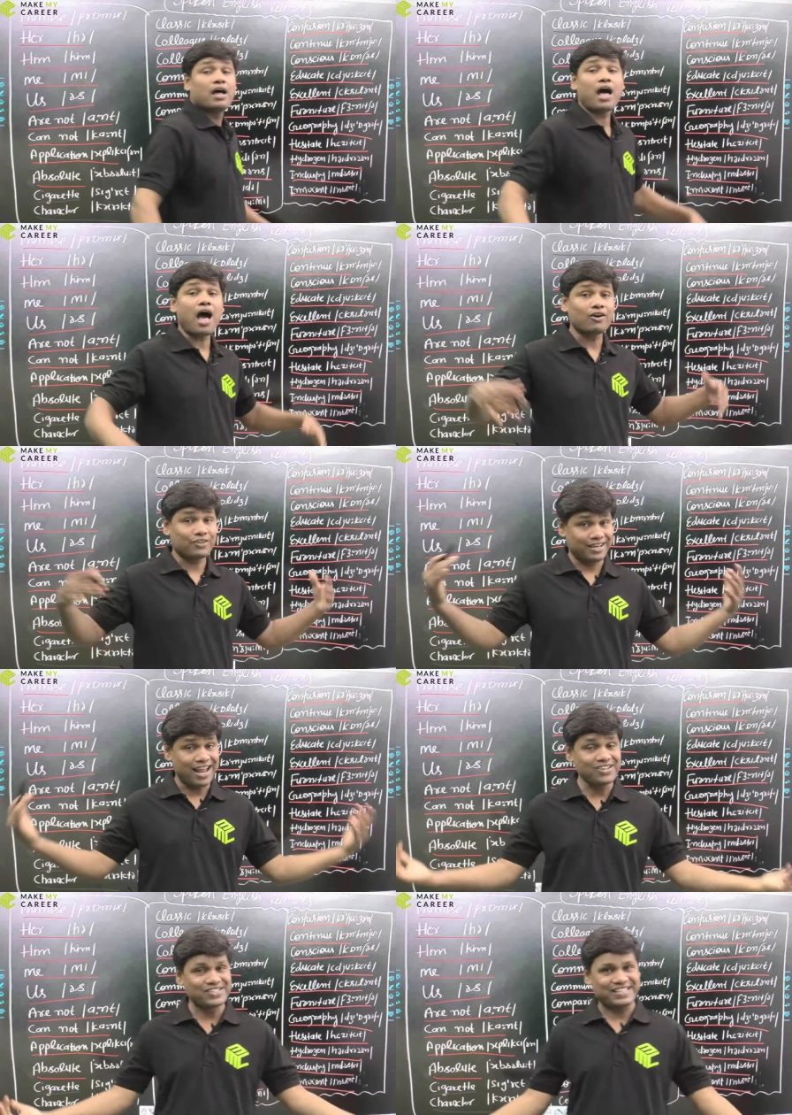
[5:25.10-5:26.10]
How
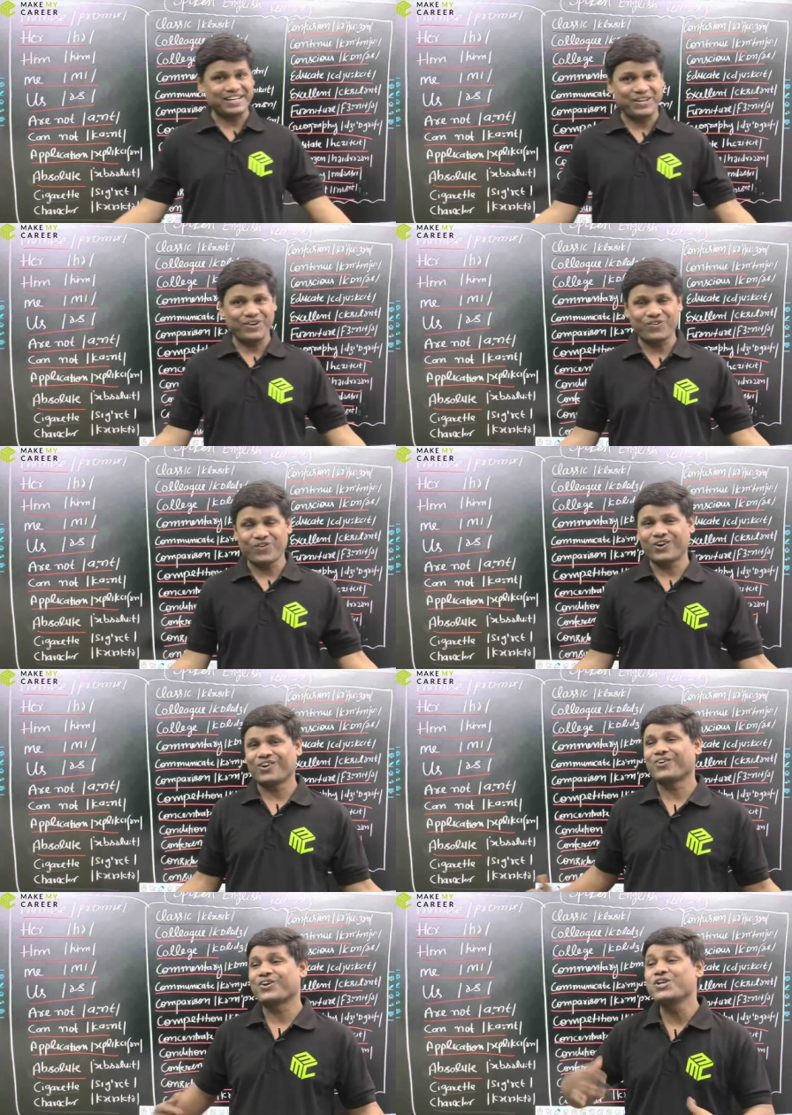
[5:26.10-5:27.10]
innocent you
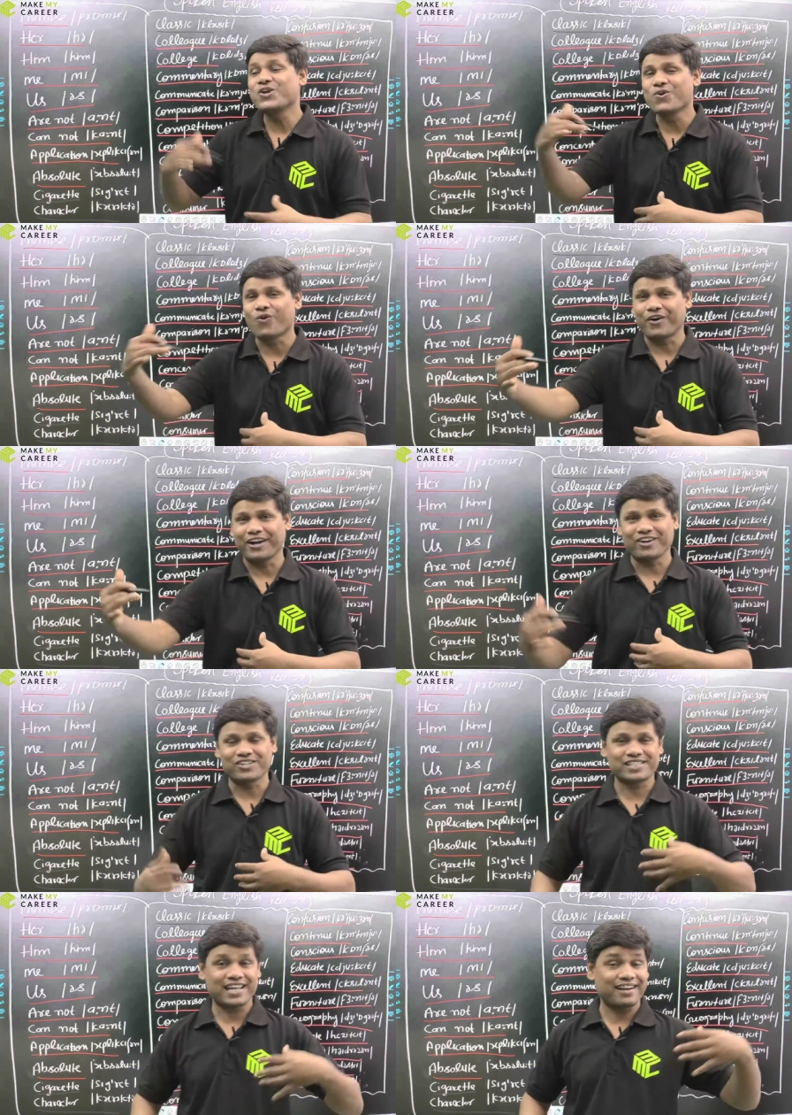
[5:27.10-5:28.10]
are. You are
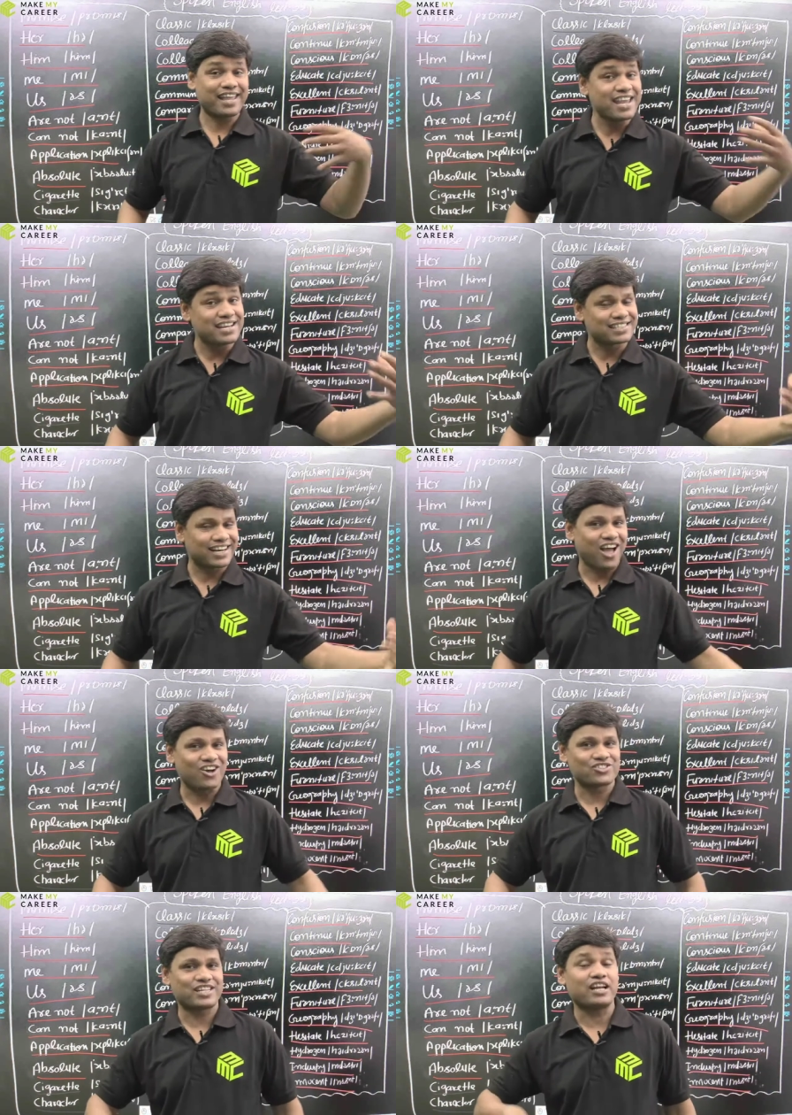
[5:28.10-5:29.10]
innocent. He is
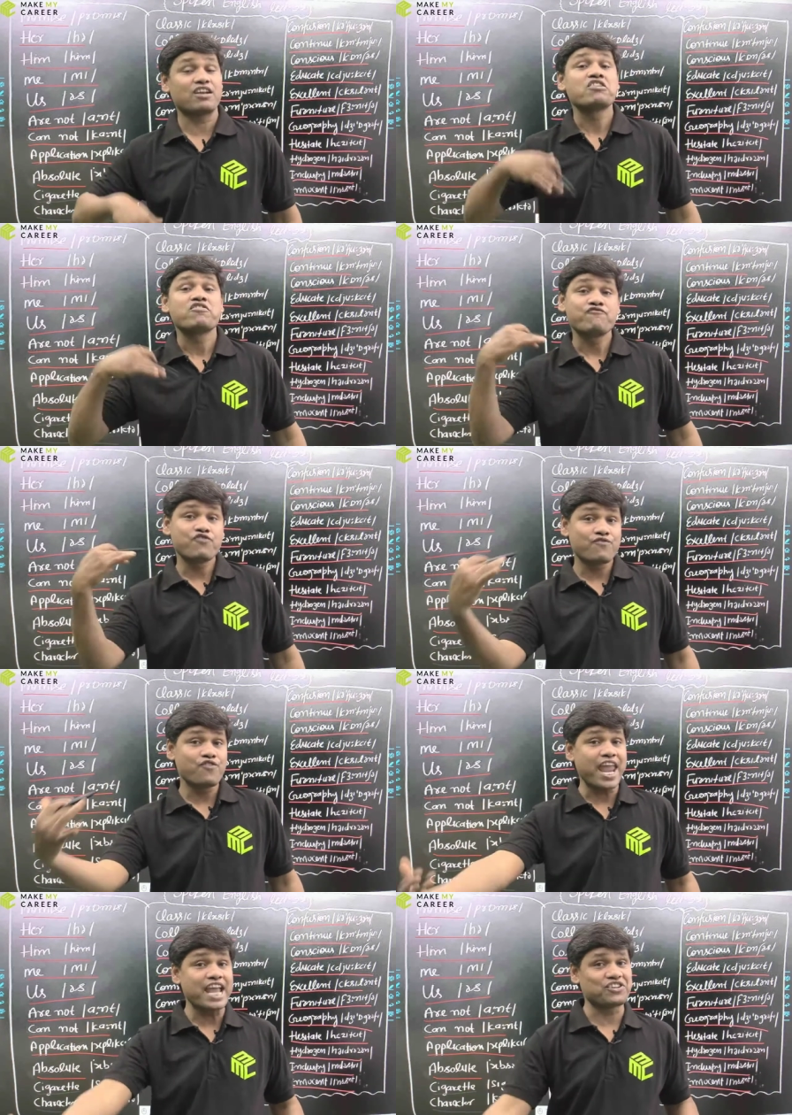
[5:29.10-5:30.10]
innocent.
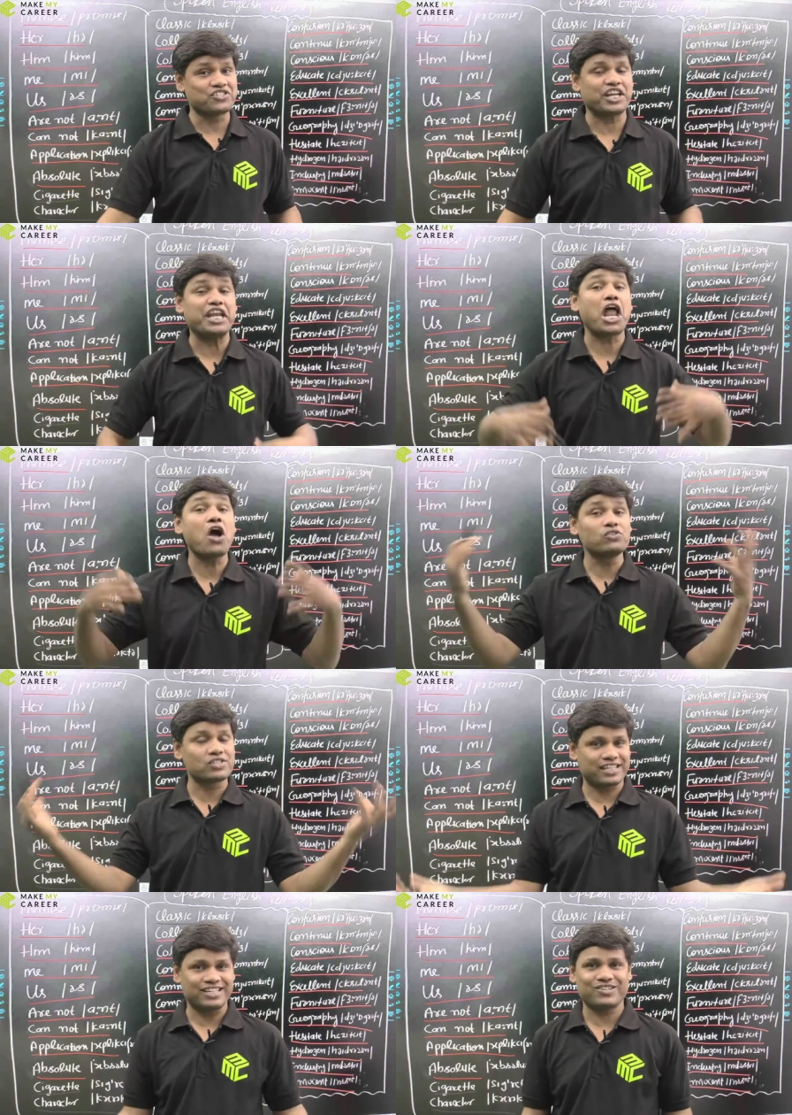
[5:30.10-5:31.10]
Vivek is
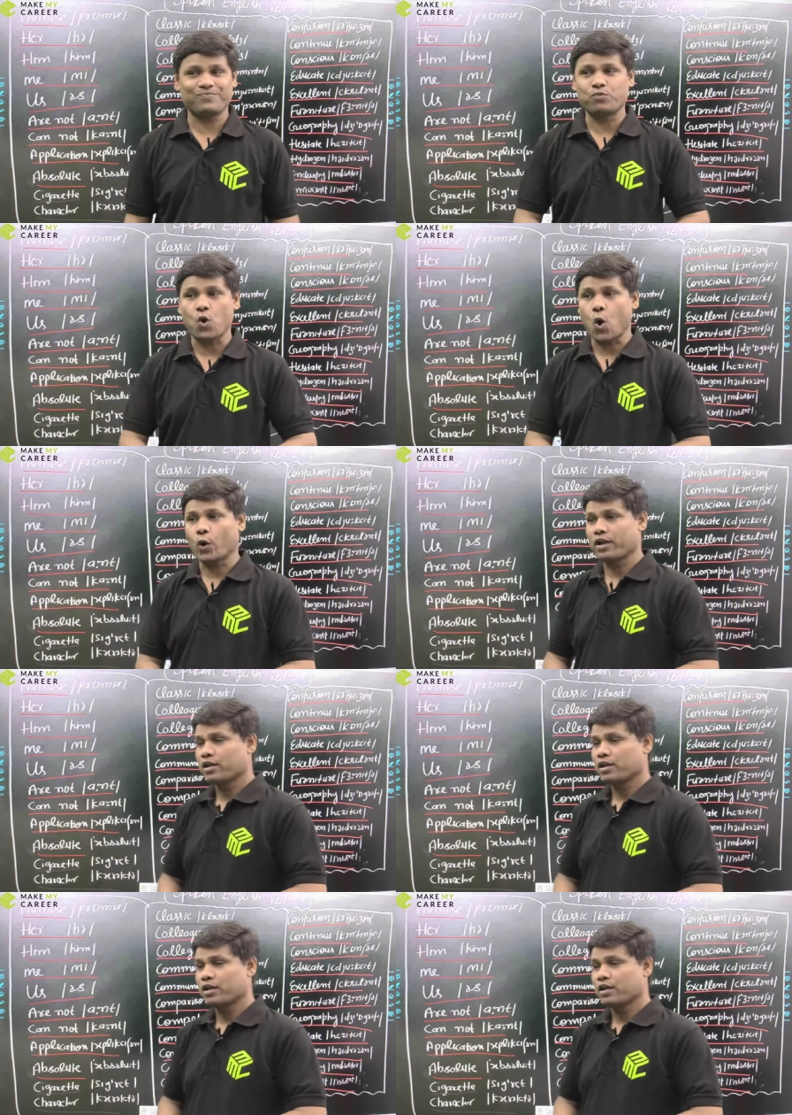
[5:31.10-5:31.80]
innocent boy.